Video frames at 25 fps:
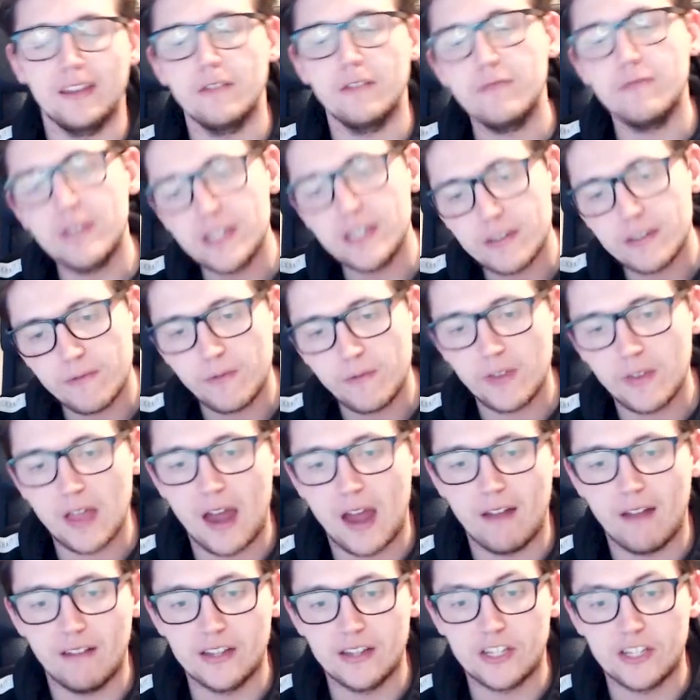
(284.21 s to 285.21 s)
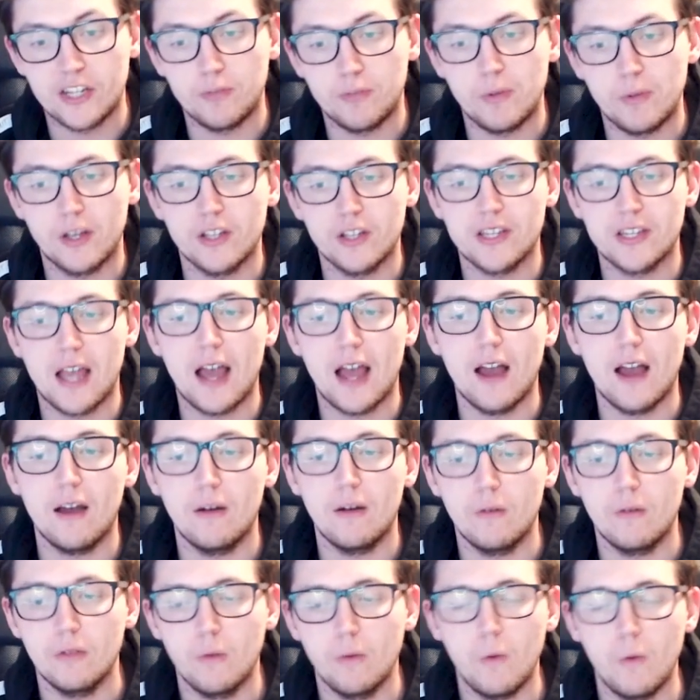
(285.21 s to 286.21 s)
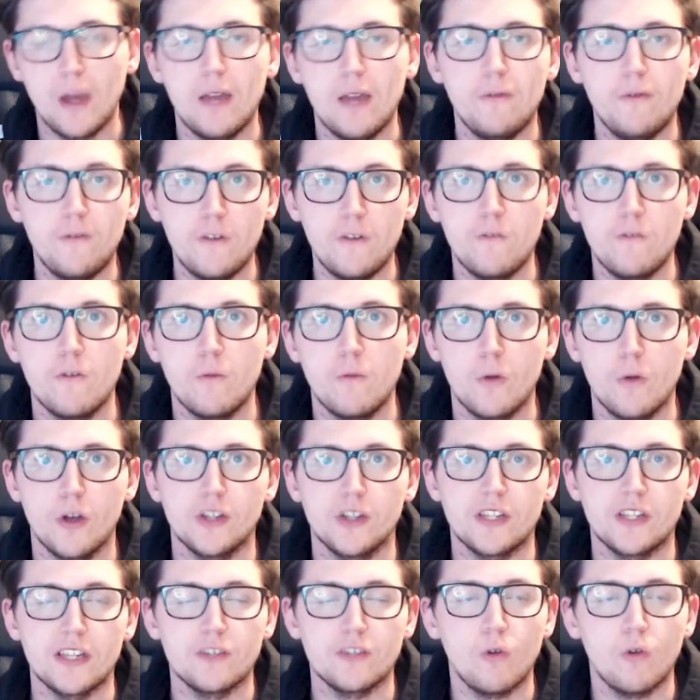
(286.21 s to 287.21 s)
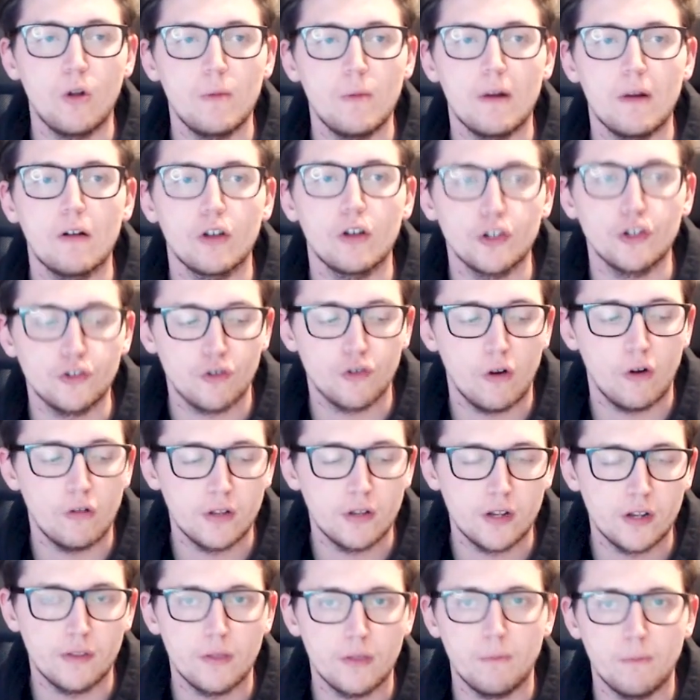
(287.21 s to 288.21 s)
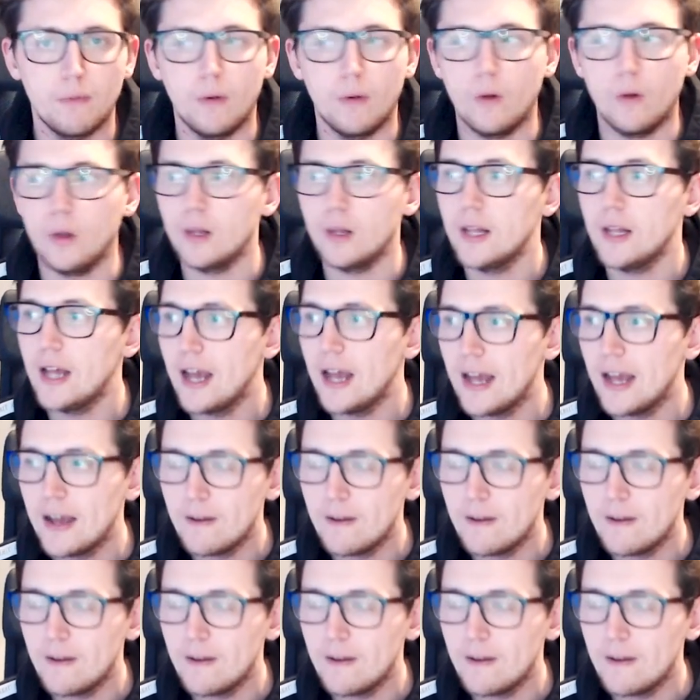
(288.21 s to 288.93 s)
And the reason for that is because the way FIFA works is all about controlling of the ball.